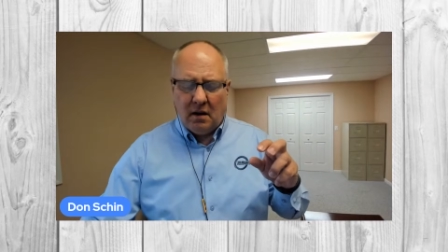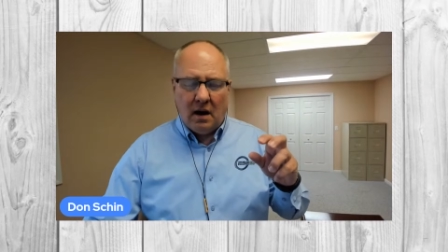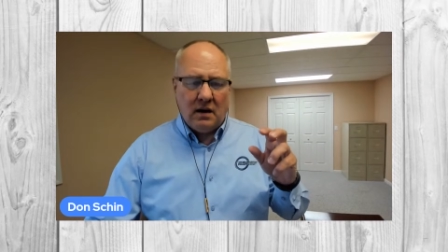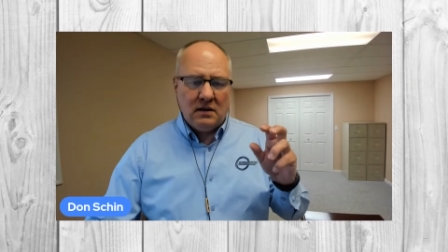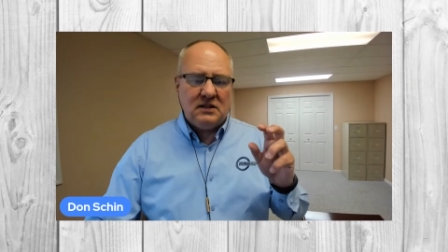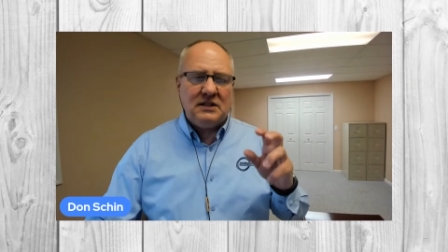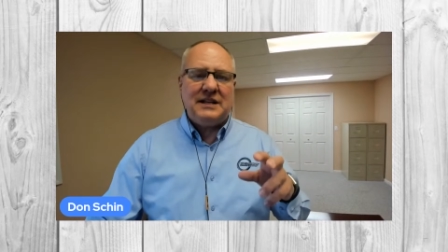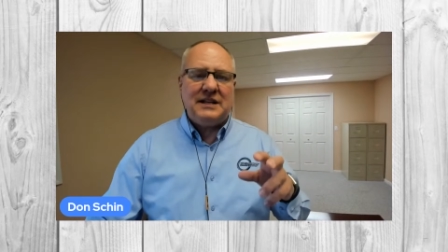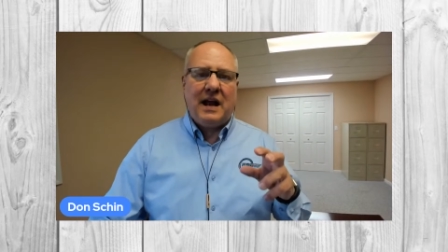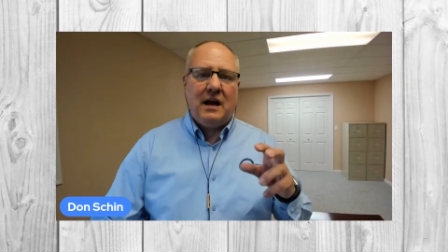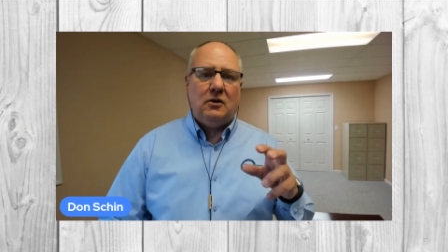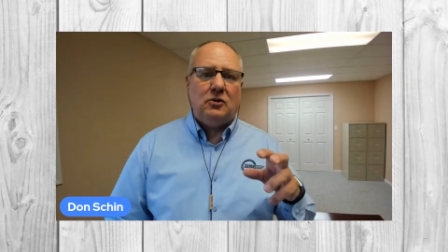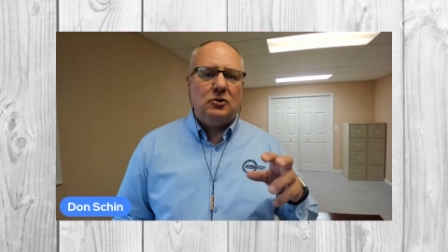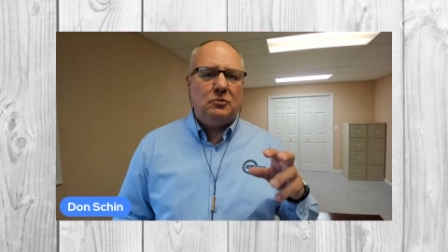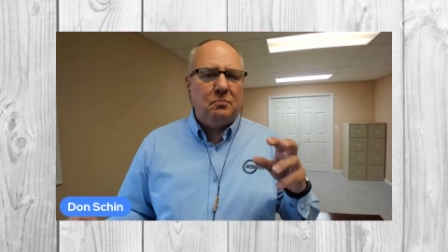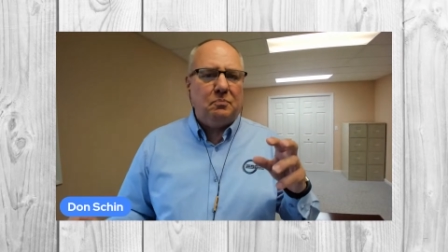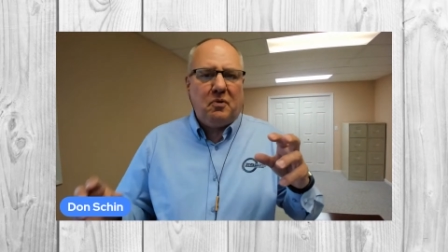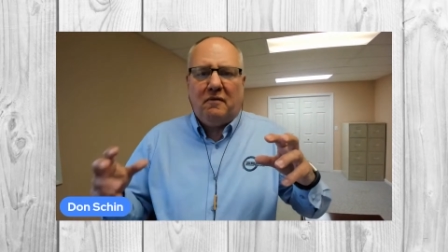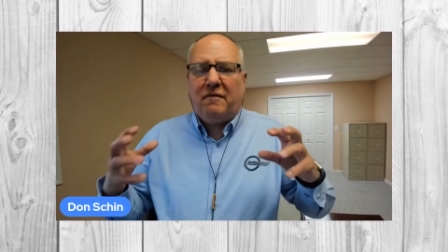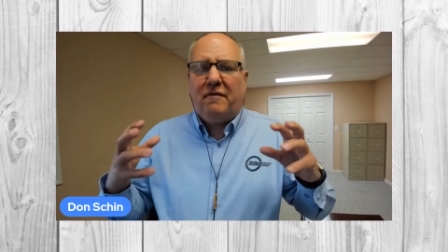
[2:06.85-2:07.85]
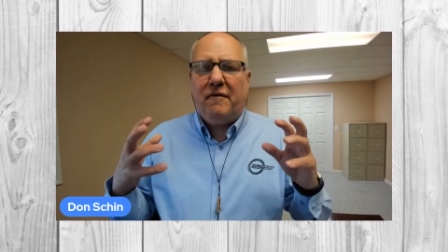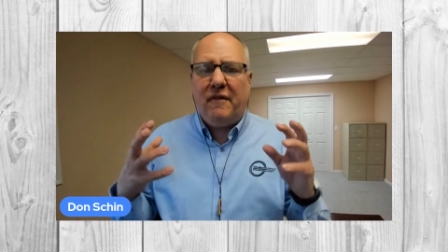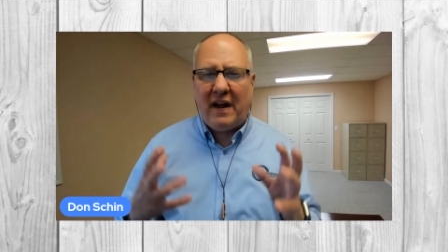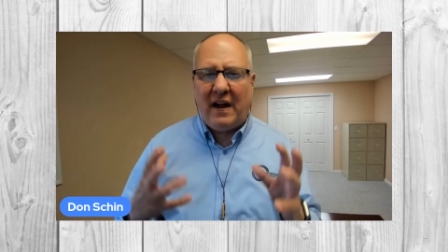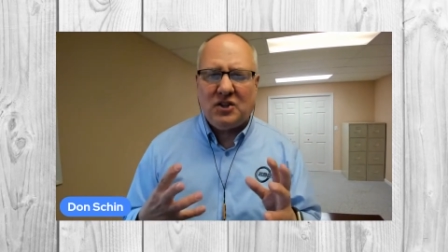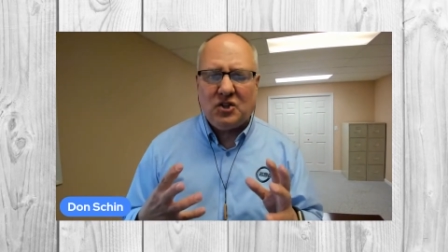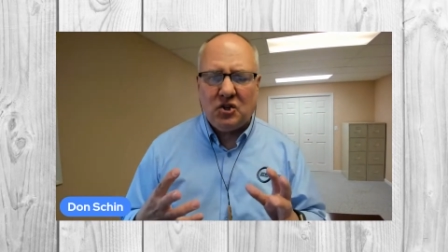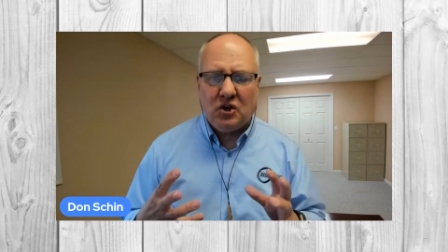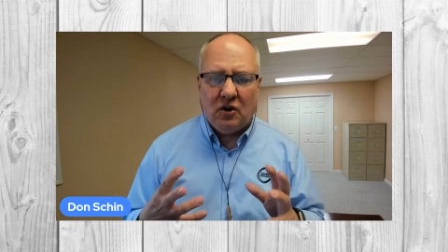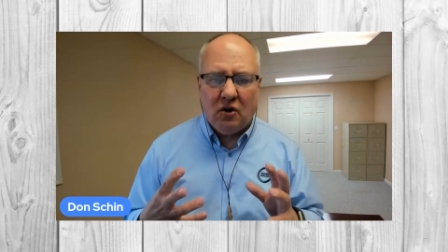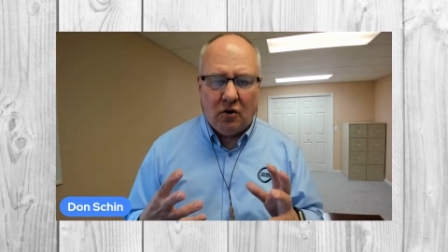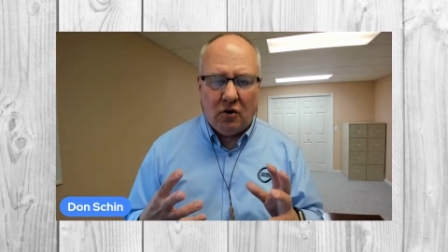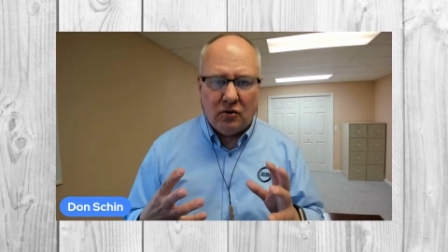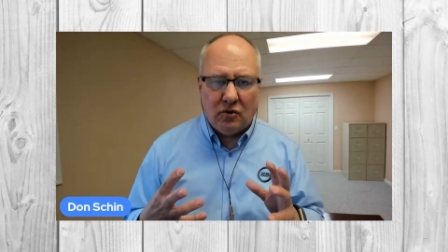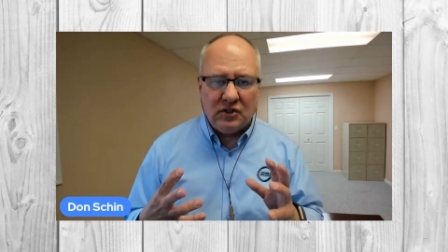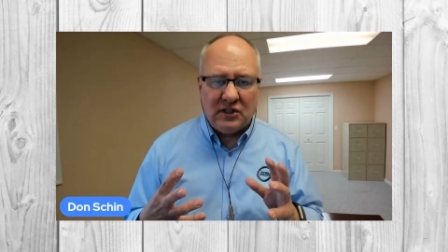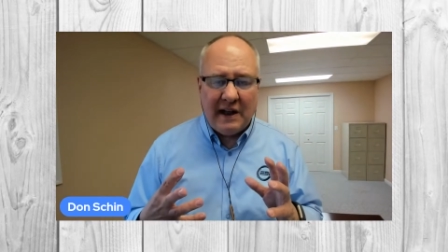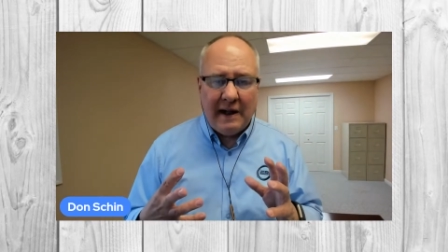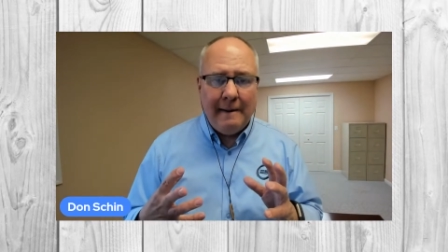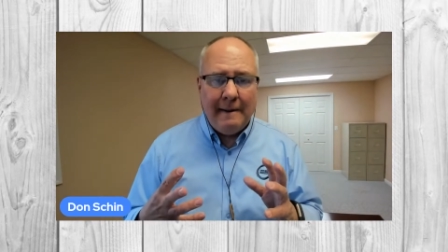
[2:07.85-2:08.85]
sales
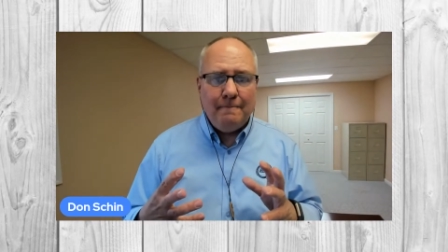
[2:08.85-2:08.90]
professionals